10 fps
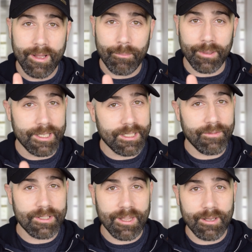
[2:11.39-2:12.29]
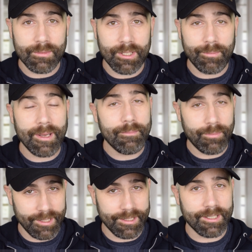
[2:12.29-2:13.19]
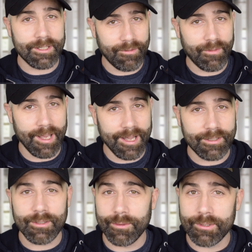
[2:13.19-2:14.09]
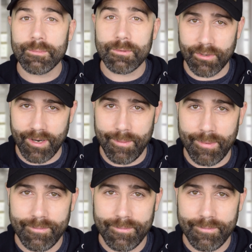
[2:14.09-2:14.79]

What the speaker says: Please give us a thumbs up and please don't forget to subscribe.